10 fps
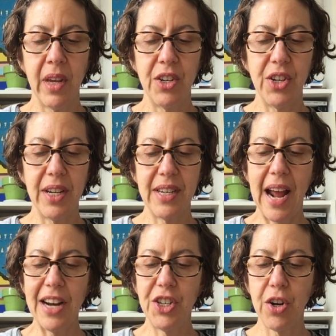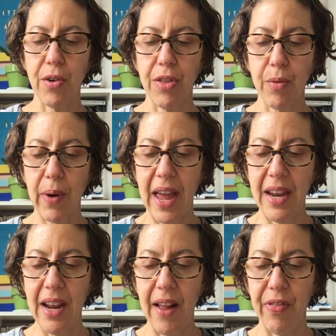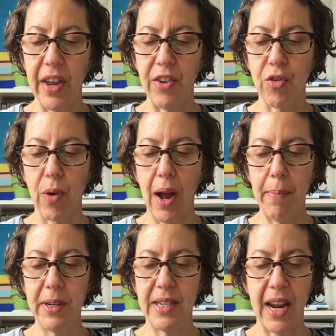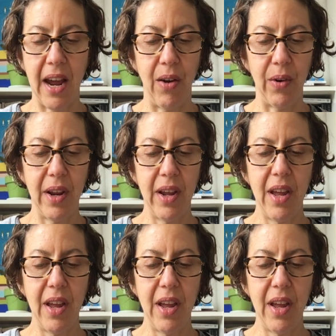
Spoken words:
she attached her thread and then dropped down.